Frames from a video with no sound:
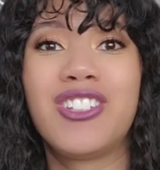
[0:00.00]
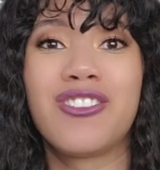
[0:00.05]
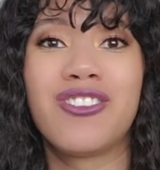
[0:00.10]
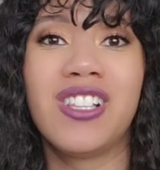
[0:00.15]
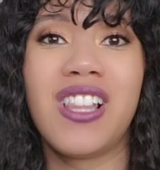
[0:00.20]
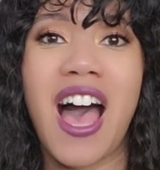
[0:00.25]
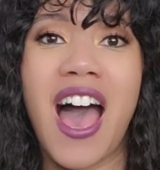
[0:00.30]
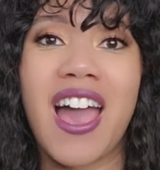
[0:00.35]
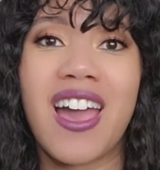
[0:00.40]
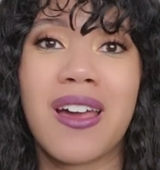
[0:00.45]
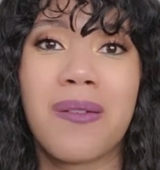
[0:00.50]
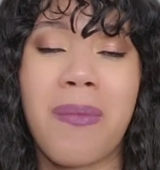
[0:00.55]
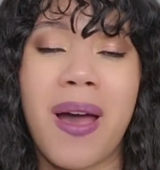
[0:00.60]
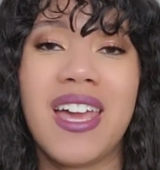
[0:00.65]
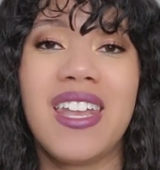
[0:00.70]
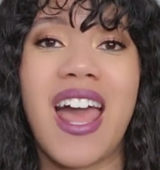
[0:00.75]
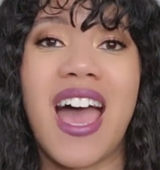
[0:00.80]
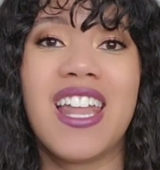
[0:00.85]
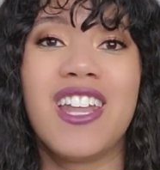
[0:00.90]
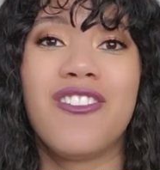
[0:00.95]
to rely on
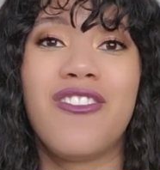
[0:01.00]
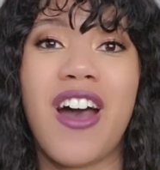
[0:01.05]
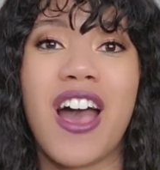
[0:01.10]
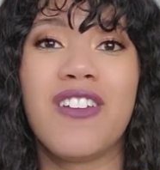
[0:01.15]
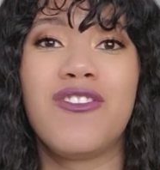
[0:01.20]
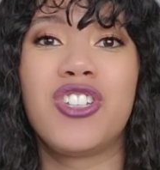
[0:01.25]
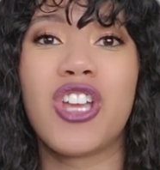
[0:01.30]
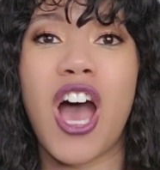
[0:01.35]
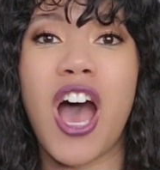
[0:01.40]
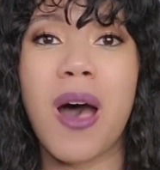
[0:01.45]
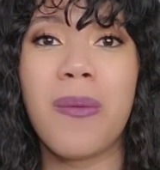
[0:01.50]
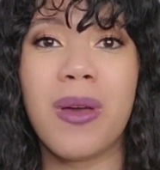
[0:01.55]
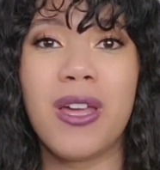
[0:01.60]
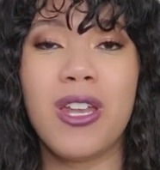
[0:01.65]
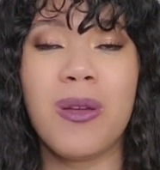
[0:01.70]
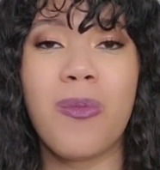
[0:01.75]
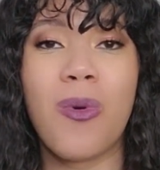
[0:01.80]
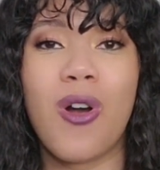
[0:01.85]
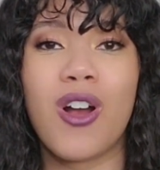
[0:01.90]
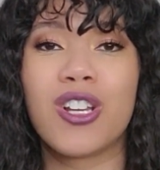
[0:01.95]
my 9-to-5 job
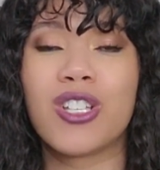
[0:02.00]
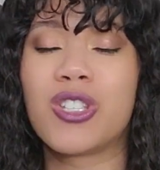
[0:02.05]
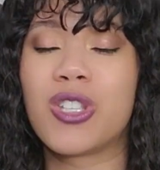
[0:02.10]
anymore.